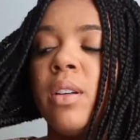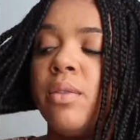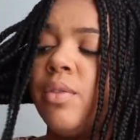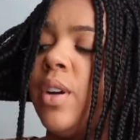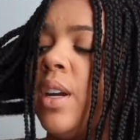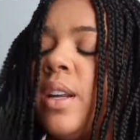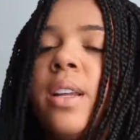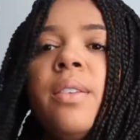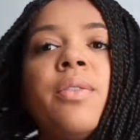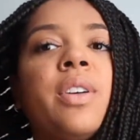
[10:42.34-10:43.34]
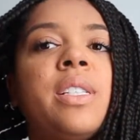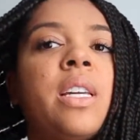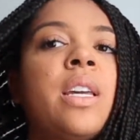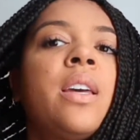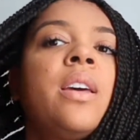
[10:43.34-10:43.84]
and frayed and
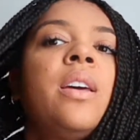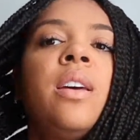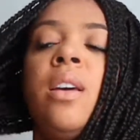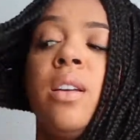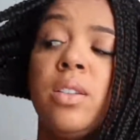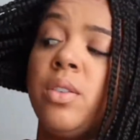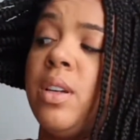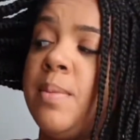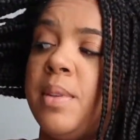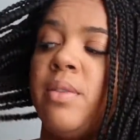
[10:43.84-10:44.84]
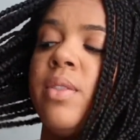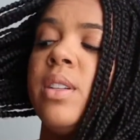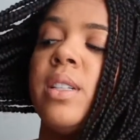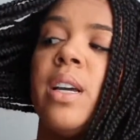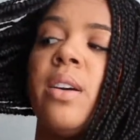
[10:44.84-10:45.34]
frizzy. So it keeps the
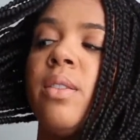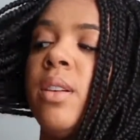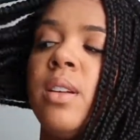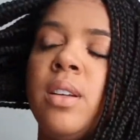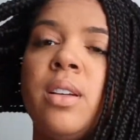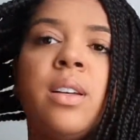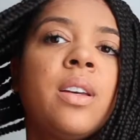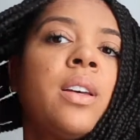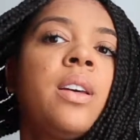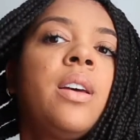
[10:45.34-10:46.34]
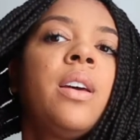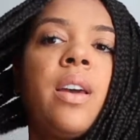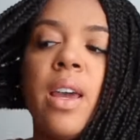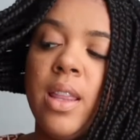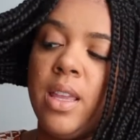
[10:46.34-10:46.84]
frizz down
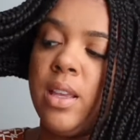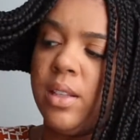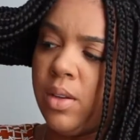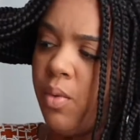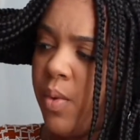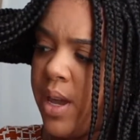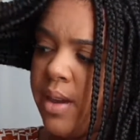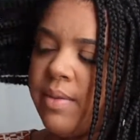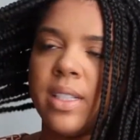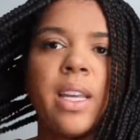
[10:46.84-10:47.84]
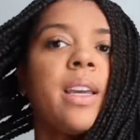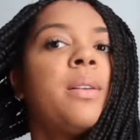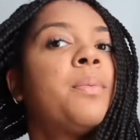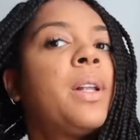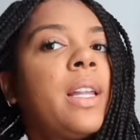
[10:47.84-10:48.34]
and these waves
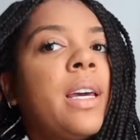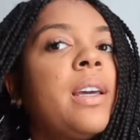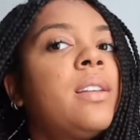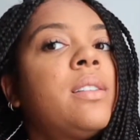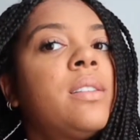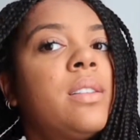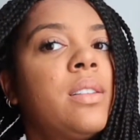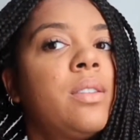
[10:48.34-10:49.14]
in place.